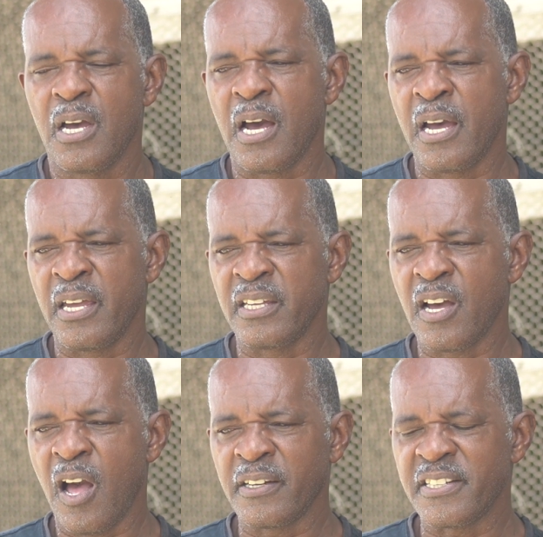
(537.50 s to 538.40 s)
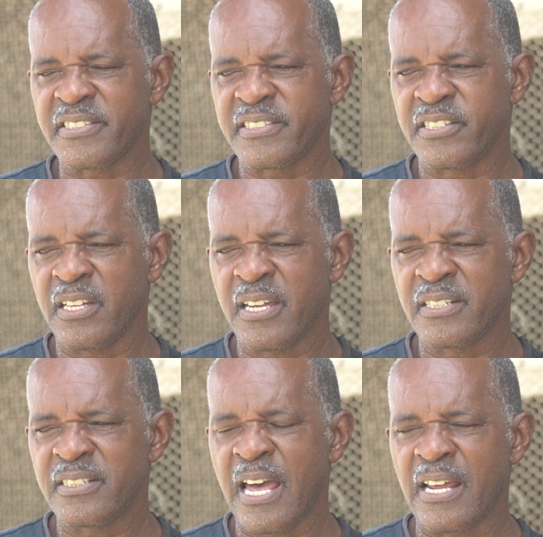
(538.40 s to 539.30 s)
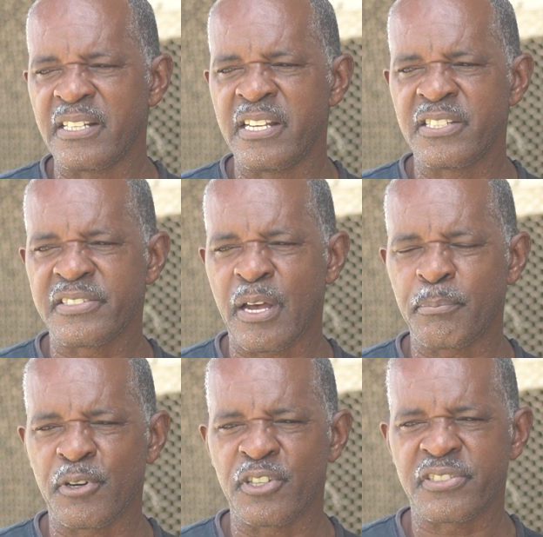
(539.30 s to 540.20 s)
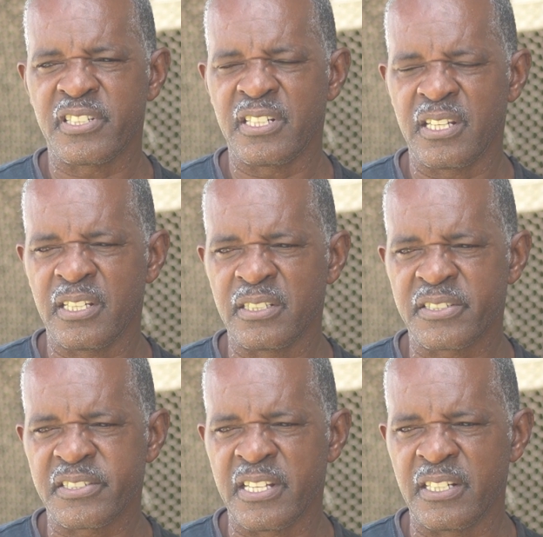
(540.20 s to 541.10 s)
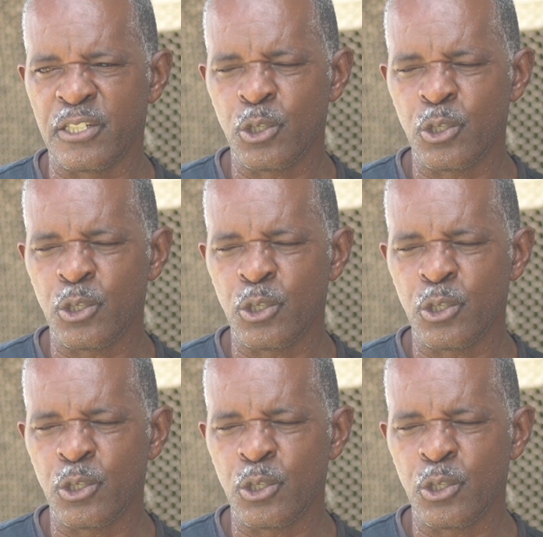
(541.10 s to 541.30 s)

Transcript: I understand that there's some person in St.